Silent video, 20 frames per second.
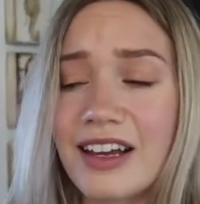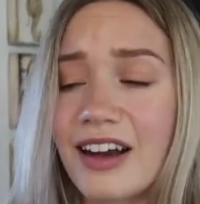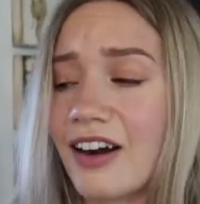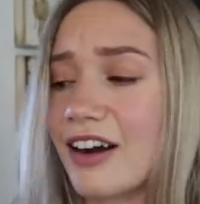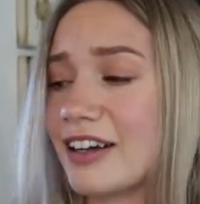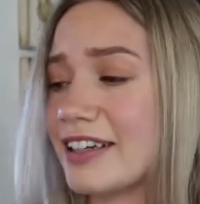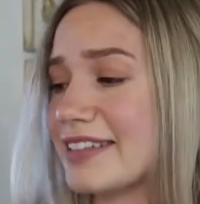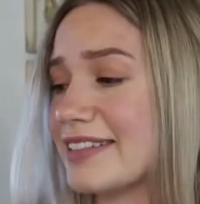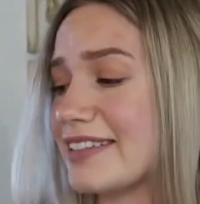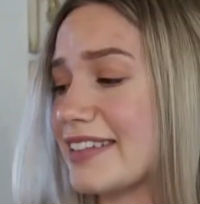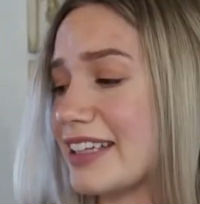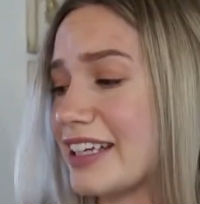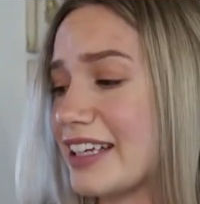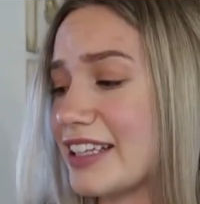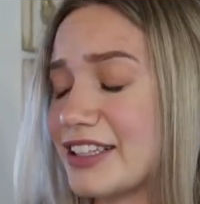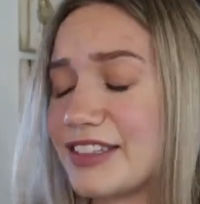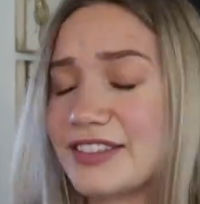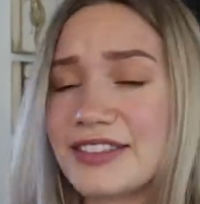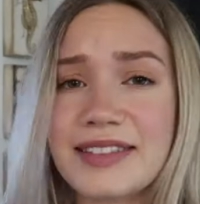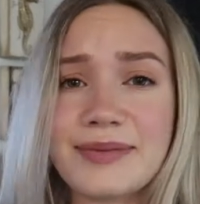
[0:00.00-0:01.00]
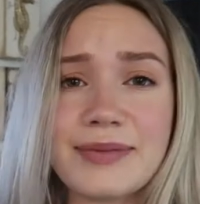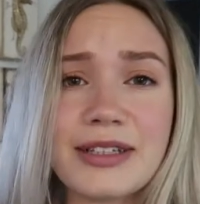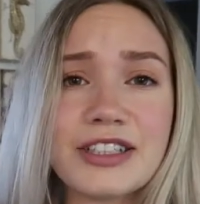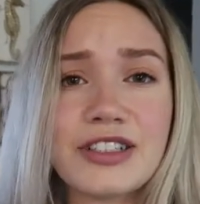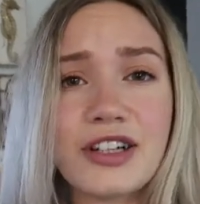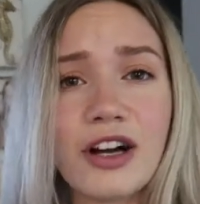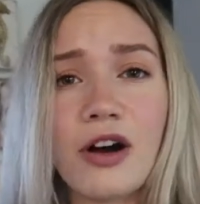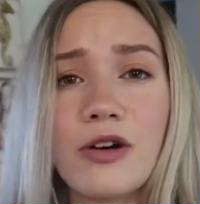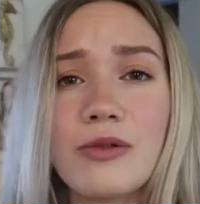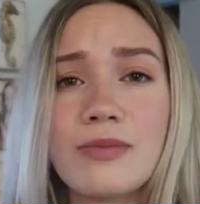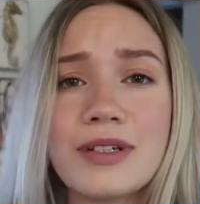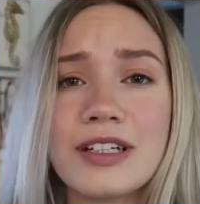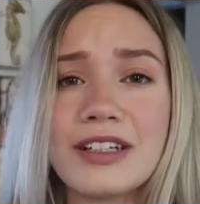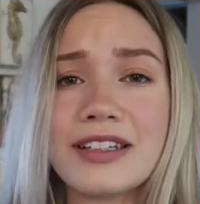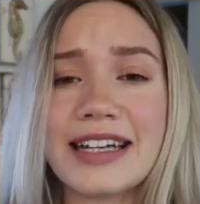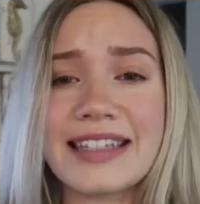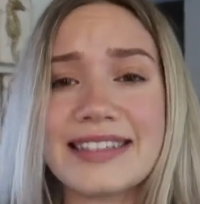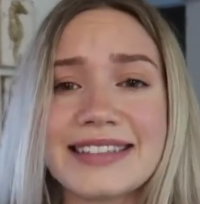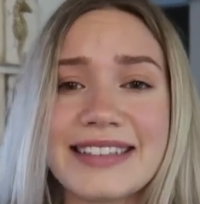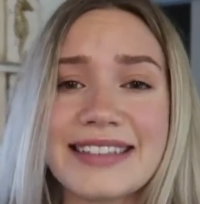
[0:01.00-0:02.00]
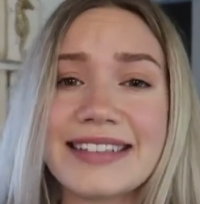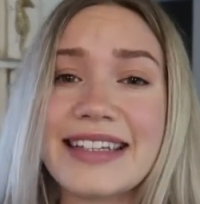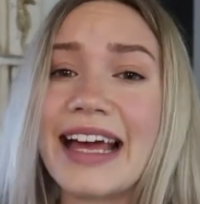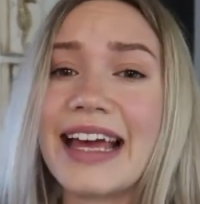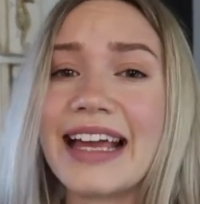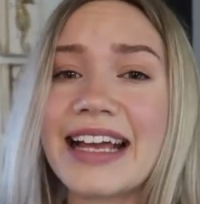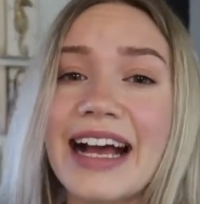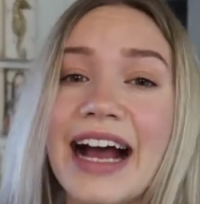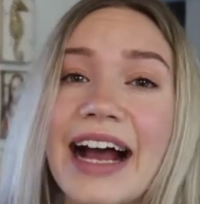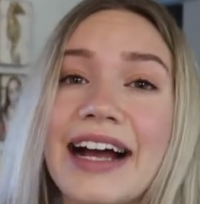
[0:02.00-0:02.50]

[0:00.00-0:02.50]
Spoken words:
Honestly, use as much oat milk as you like.